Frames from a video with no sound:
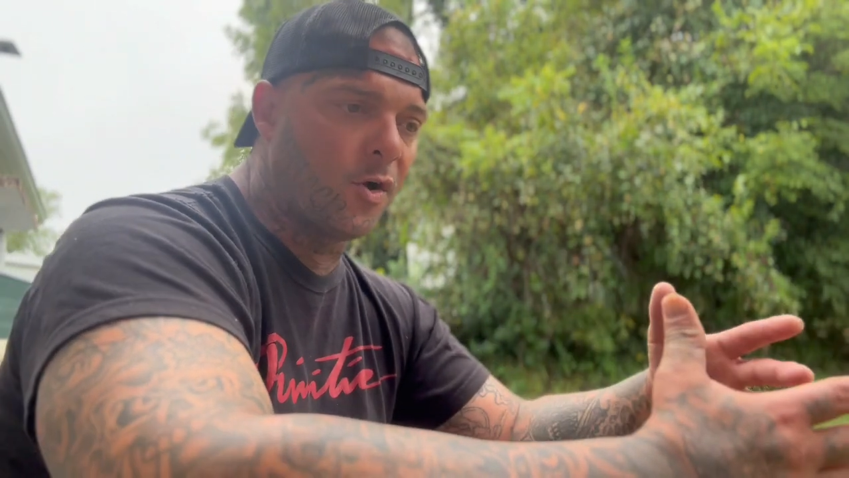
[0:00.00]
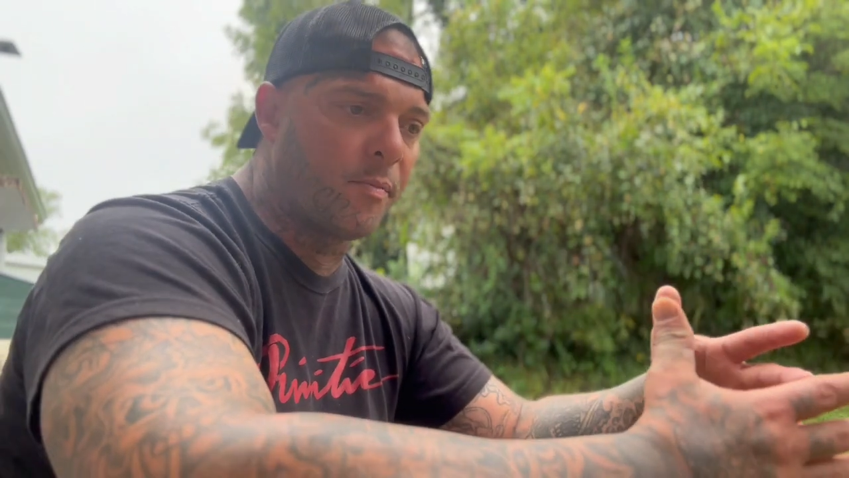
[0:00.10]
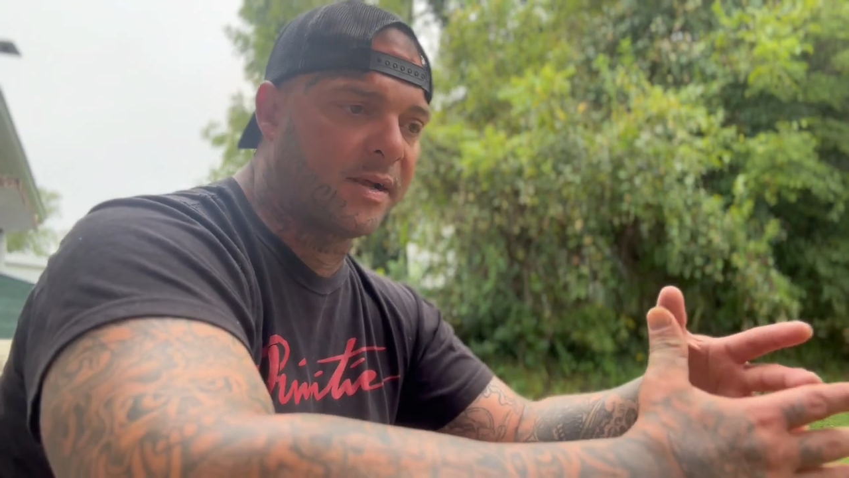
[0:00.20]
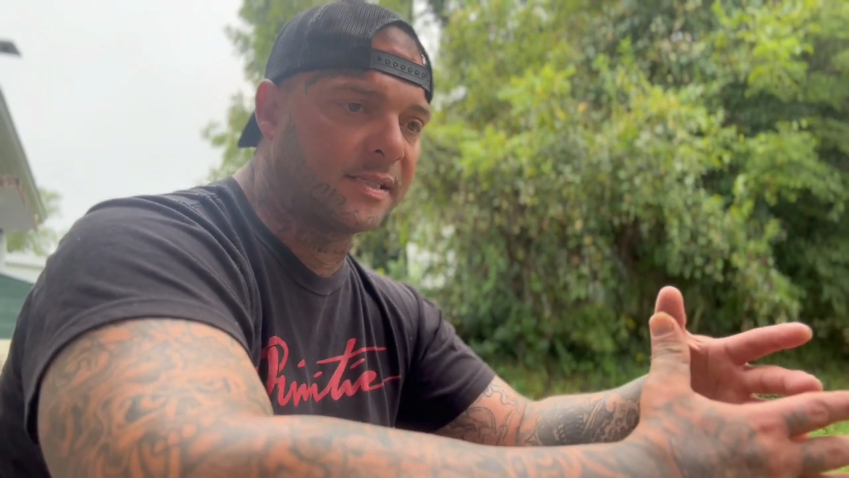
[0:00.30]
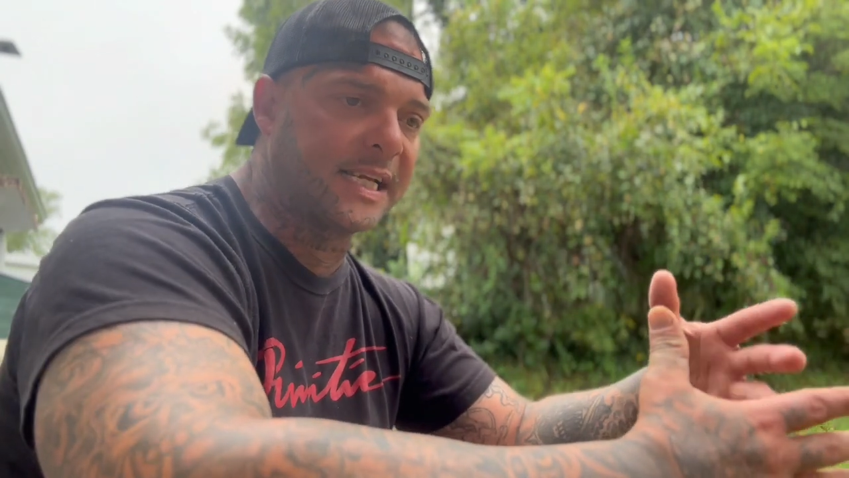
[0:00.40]

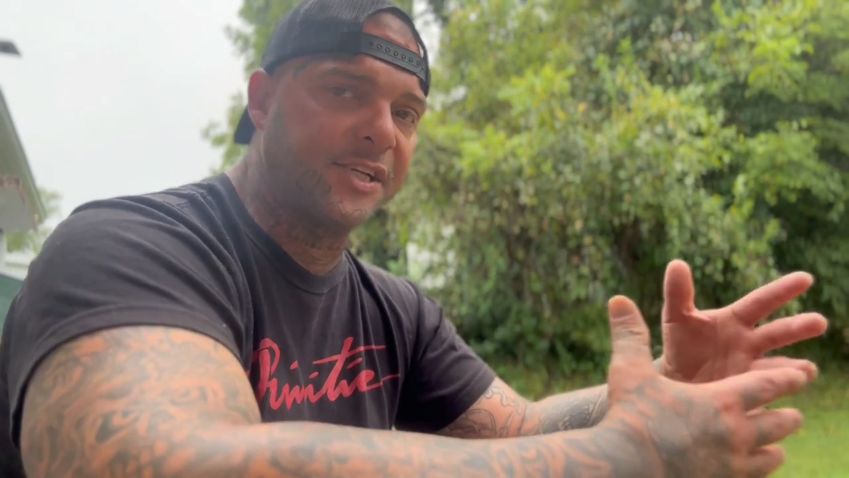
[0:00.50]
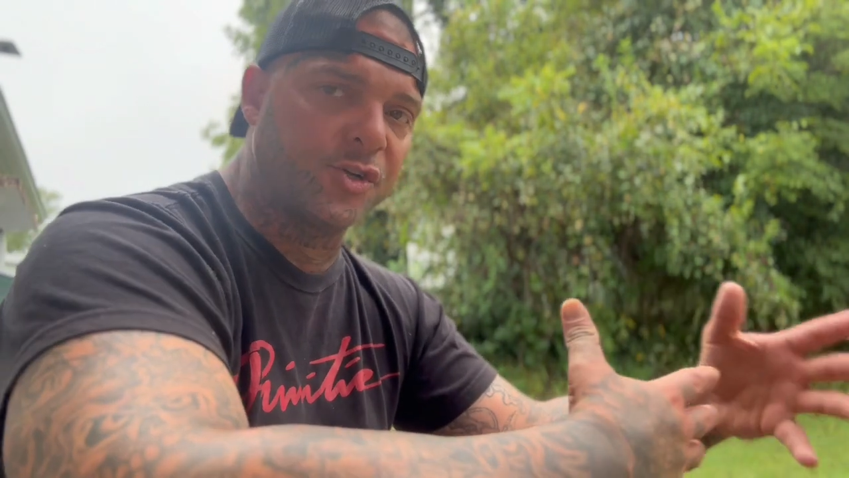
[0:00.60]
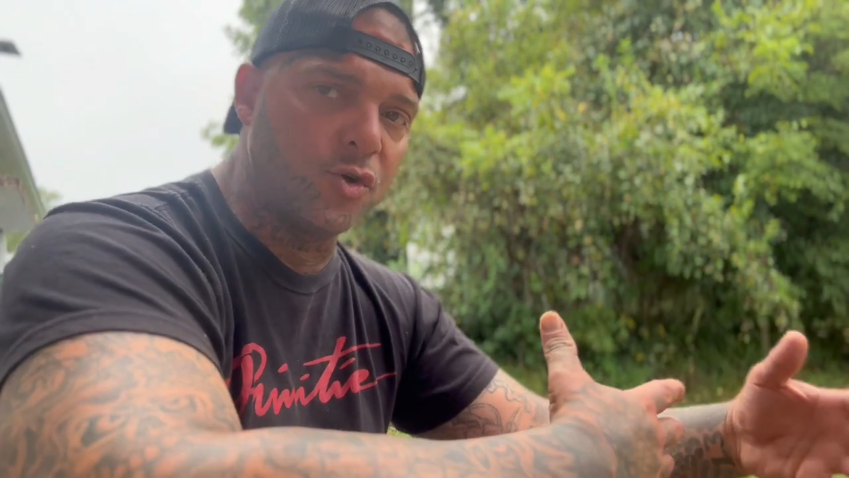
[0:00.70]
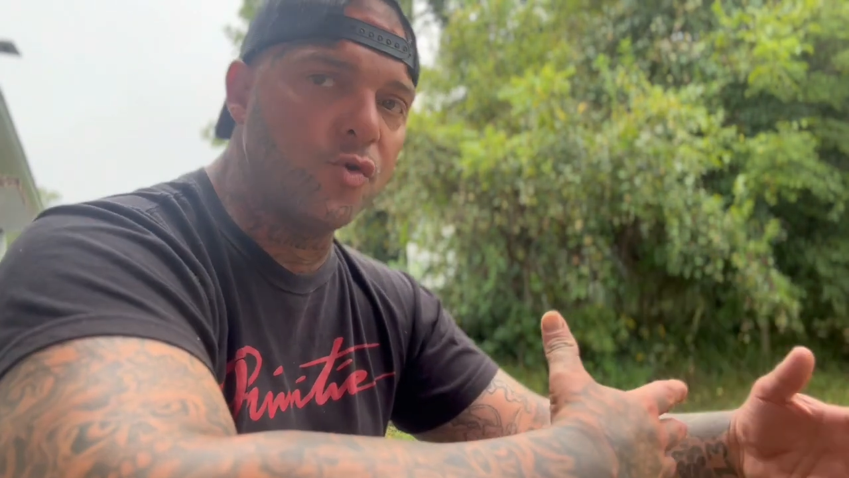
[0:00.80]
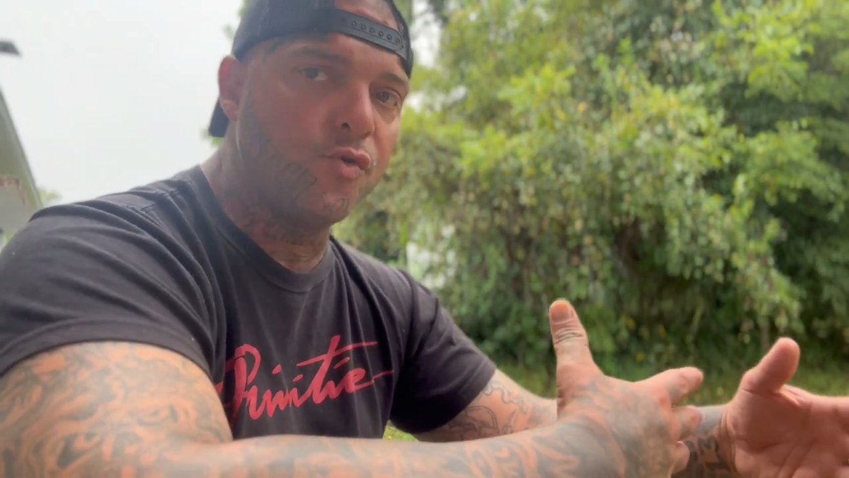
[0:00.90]
because they
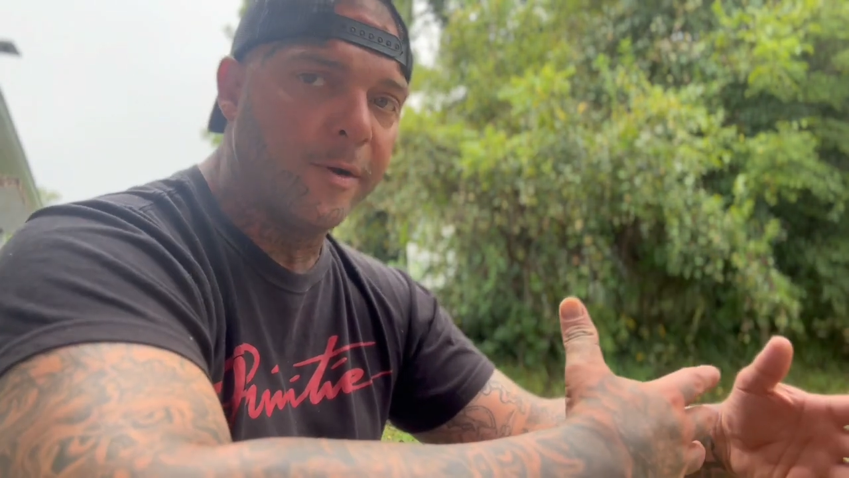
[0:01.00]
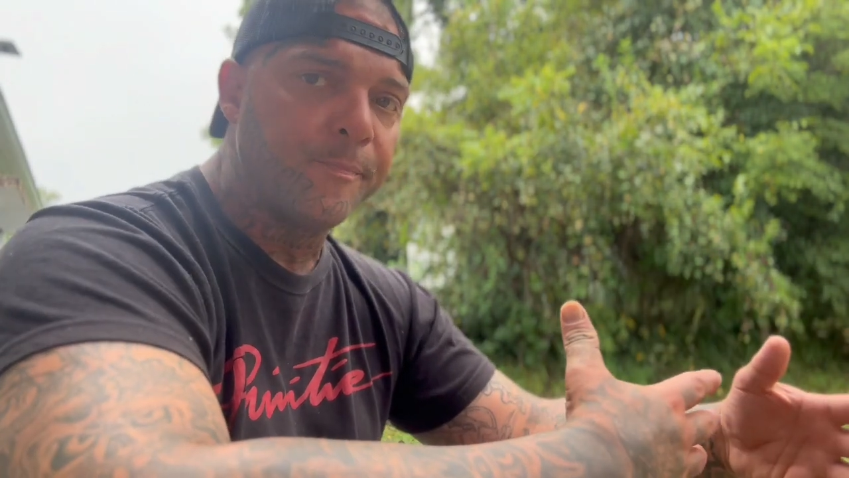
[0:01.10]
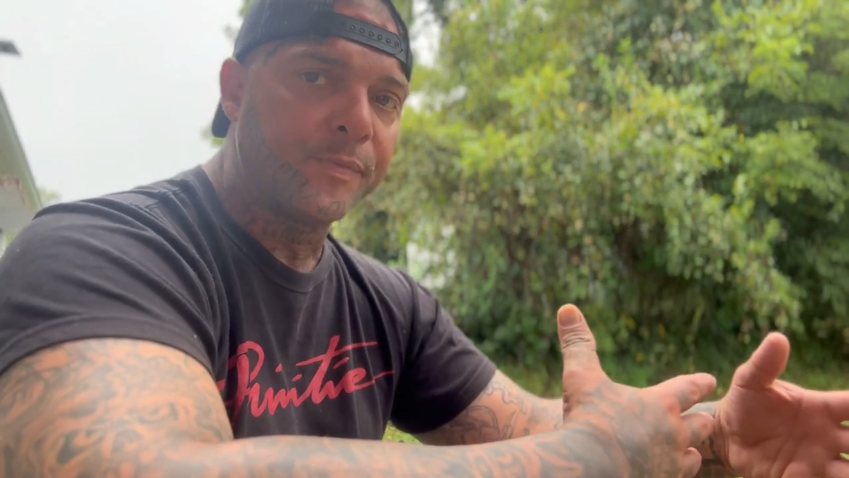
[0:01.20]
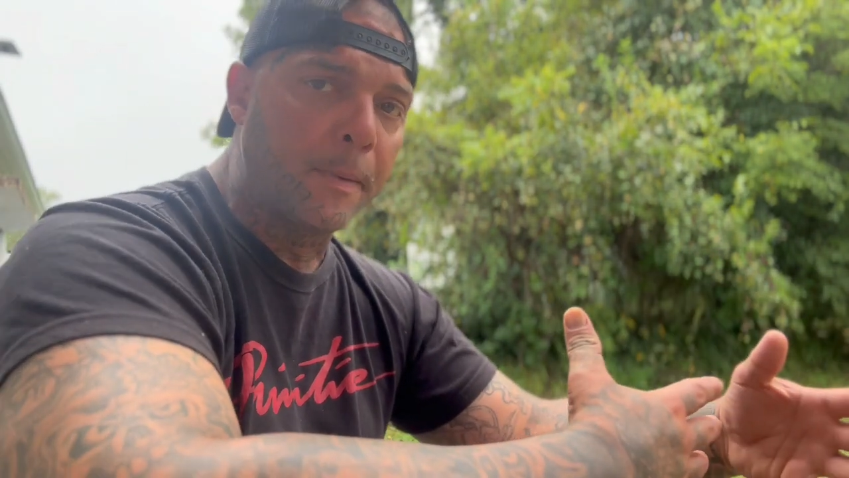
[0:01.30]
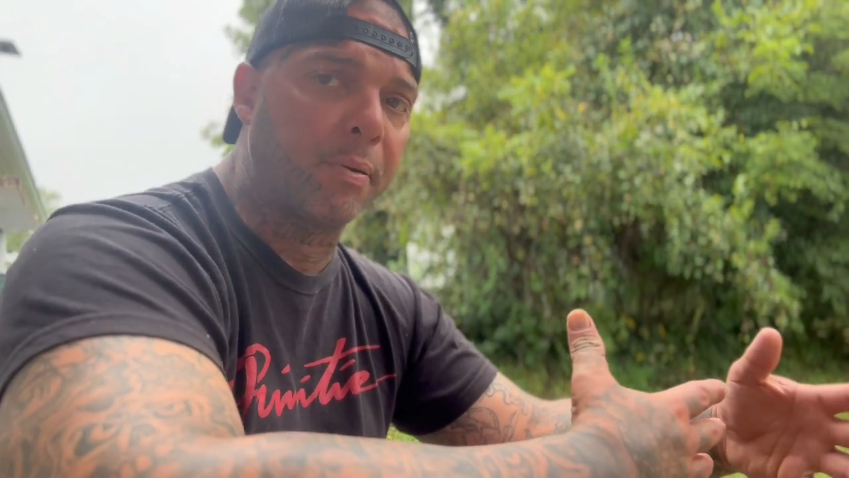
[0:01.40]
do
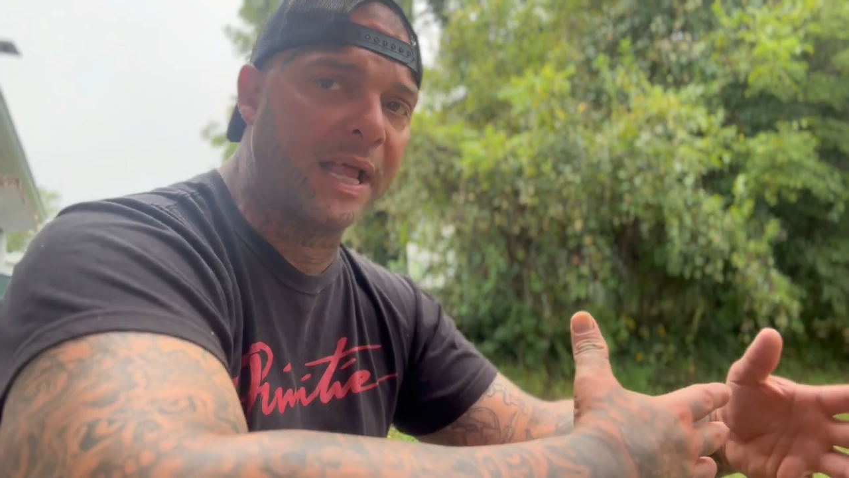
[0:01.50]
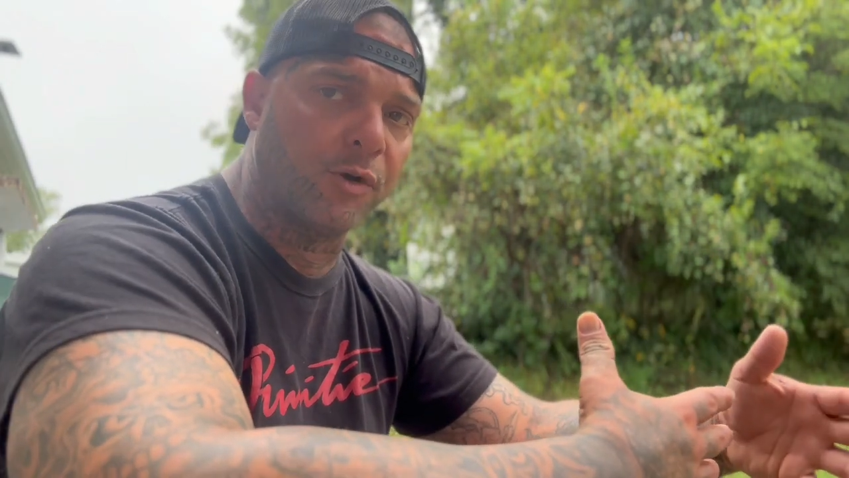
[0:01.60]
play